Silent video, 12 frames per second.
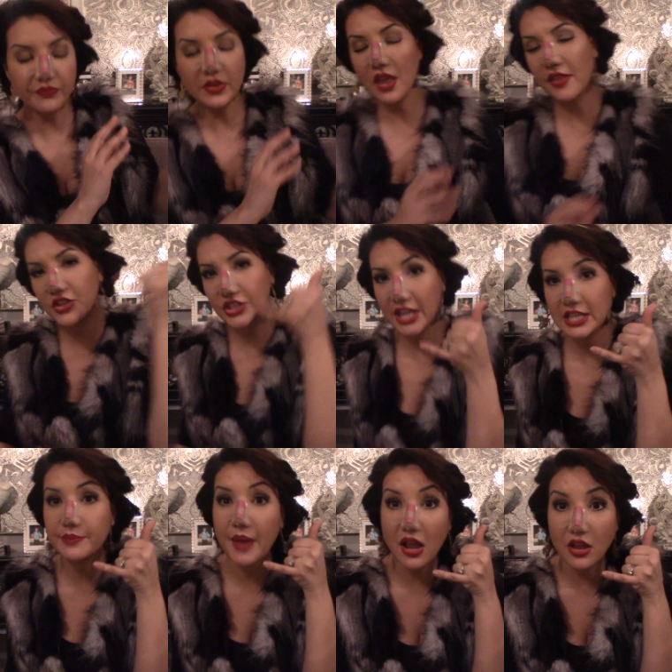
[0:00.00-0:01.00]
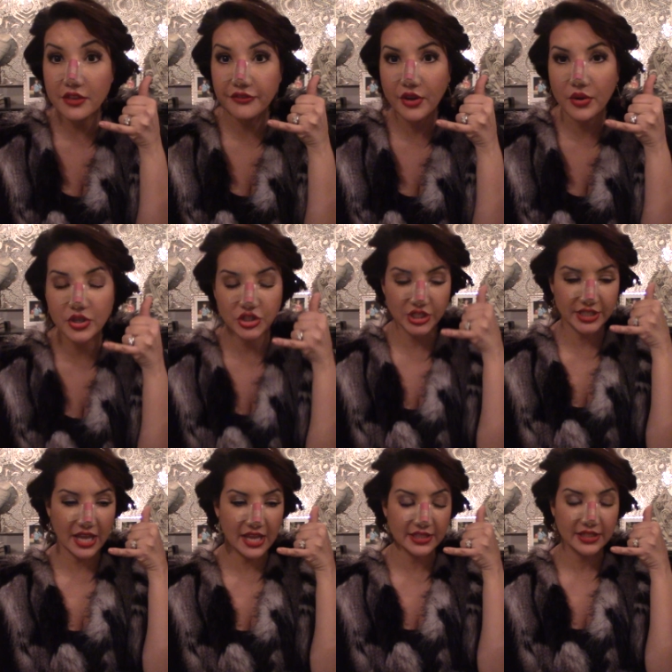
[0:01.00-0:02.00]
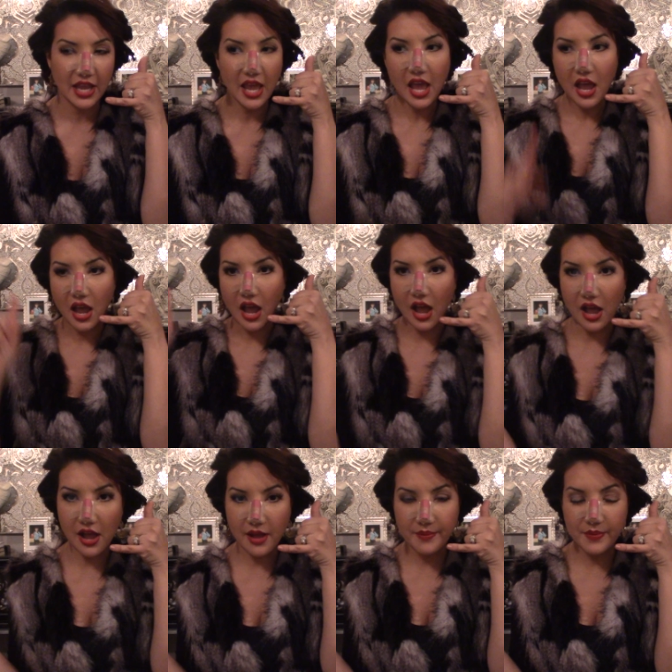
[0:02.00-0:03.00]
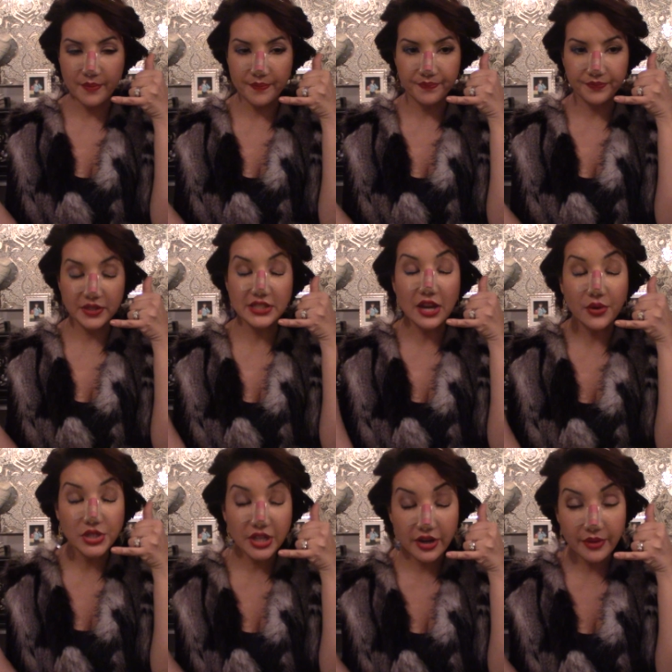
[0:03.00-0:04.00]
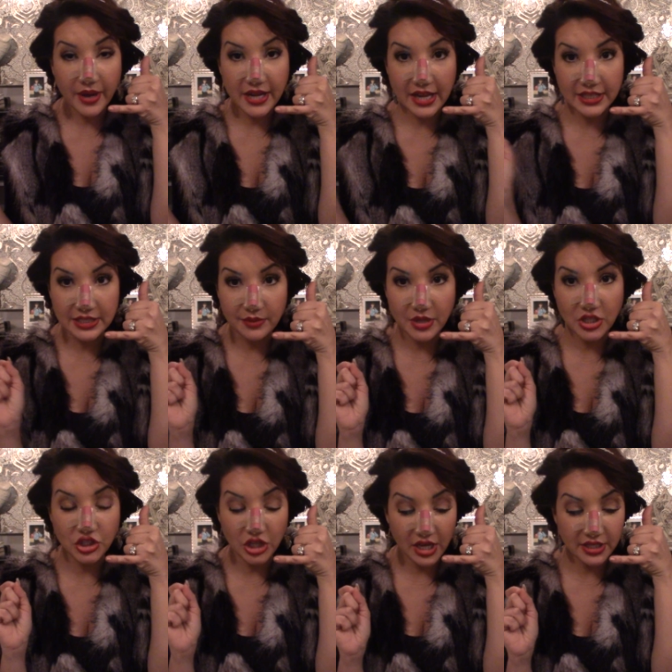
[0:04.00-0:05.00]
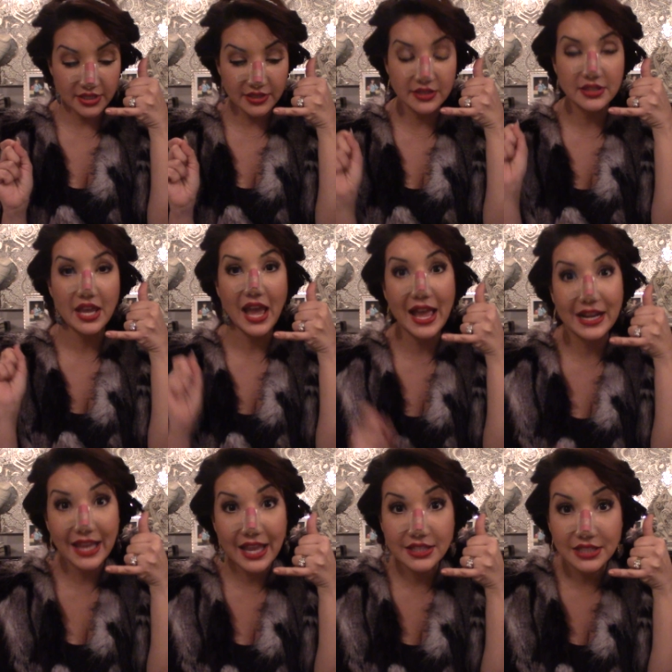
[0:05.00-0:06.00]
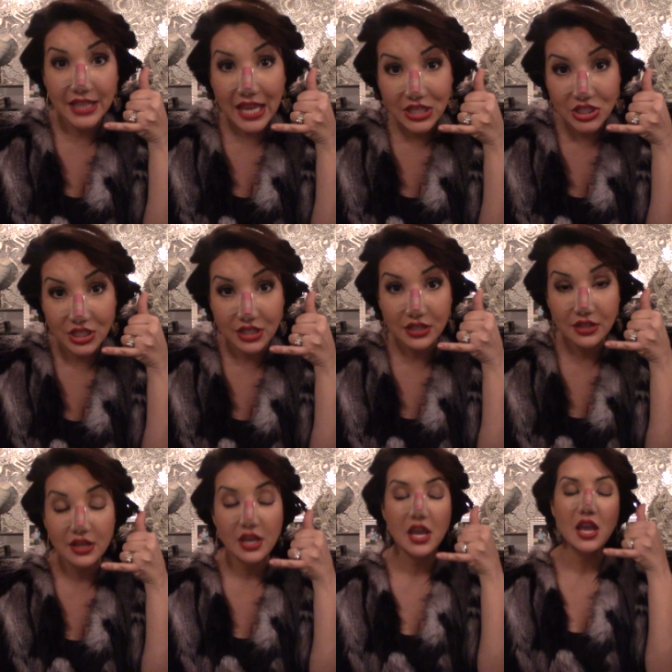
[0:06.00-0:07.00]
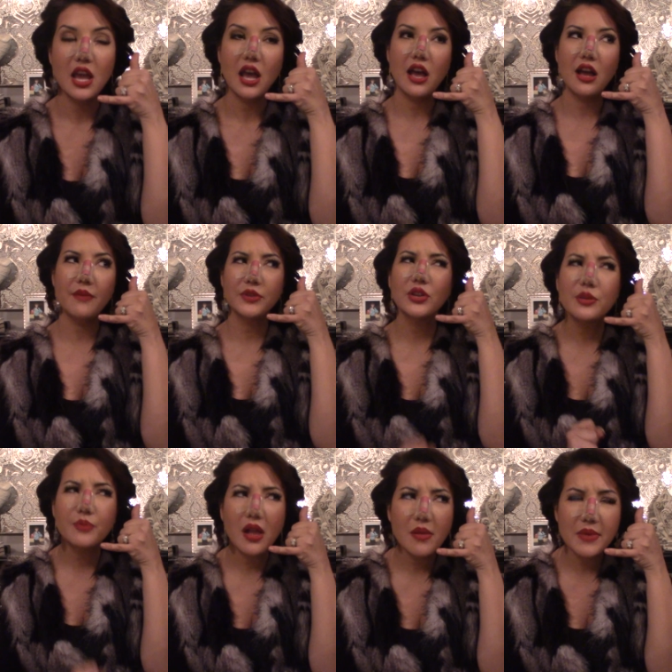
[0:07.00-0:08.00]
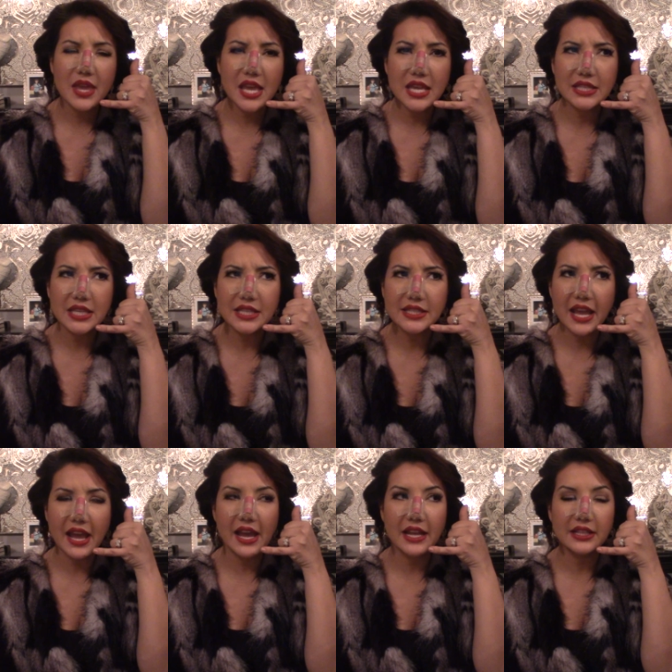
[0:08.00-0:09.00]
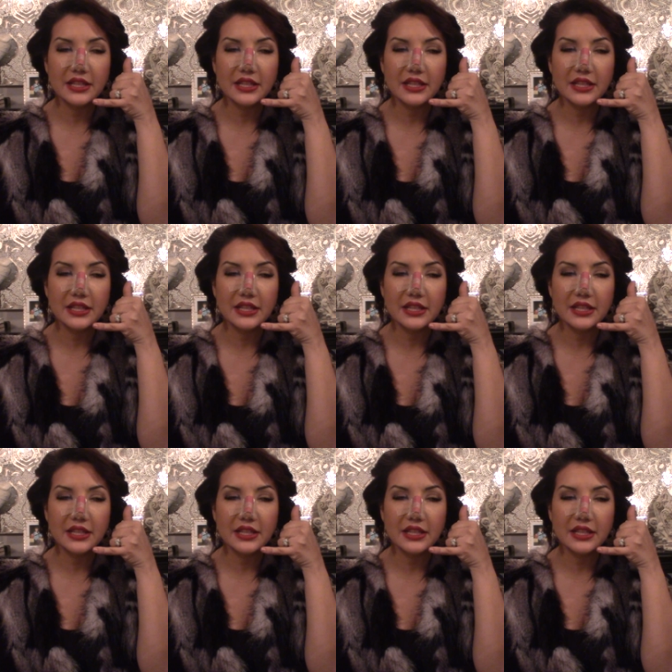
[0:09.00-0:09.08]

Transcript: And then she gets back on the phone and she says, the secretary right next to me just had a cancellation. The only problem is that,